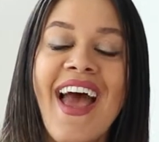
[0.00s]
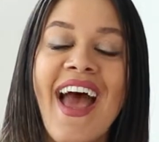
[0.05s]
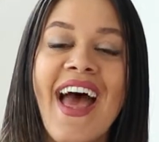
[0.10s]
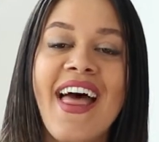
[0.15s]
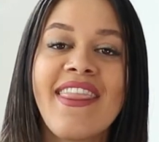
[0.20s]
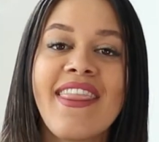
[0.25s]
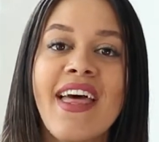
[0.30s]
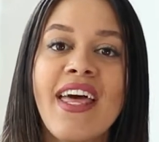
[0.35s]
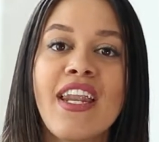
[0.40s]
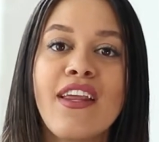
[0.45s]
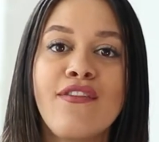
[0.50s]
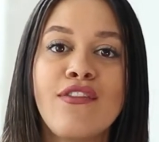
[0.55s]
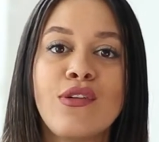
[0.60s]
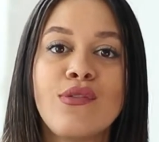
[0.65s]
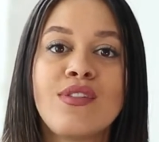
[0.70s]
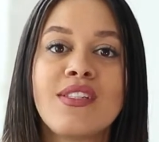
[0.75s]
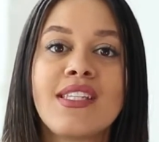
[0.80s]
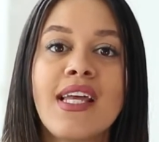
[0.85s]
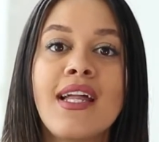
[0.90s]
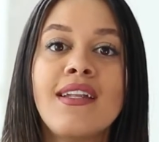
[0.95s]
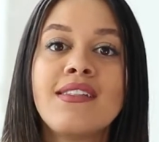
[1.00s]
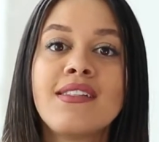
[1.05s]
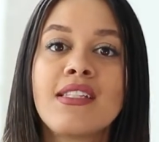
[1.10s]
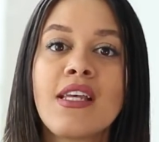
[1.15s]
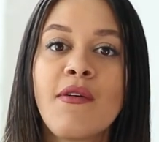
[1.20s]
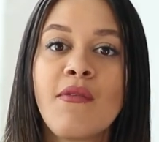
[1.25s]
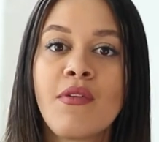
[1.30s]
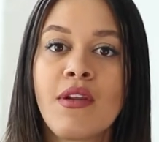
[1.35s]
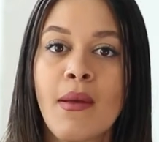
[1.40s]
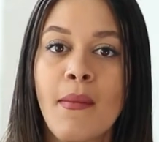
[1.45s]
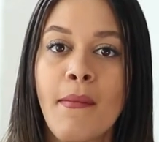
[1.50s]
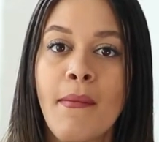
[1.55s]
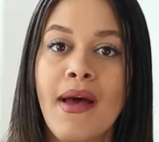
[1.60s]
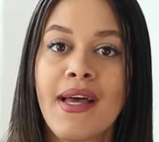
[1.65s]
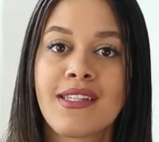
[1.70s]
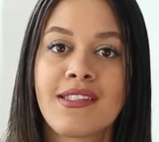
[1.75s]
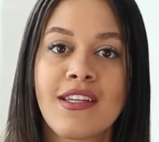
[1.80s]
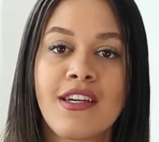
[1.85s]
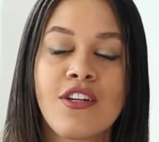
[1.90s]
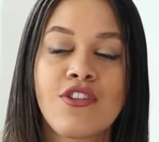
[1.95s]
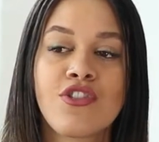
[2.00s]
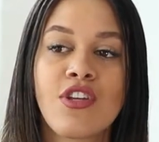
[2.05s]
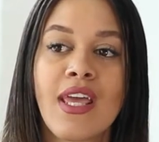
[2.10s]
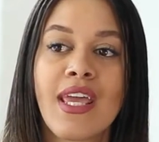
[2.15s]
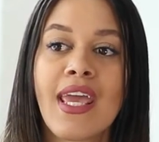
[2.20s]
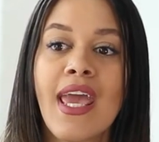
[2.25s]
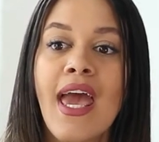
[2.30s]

And then if you send someone a message like,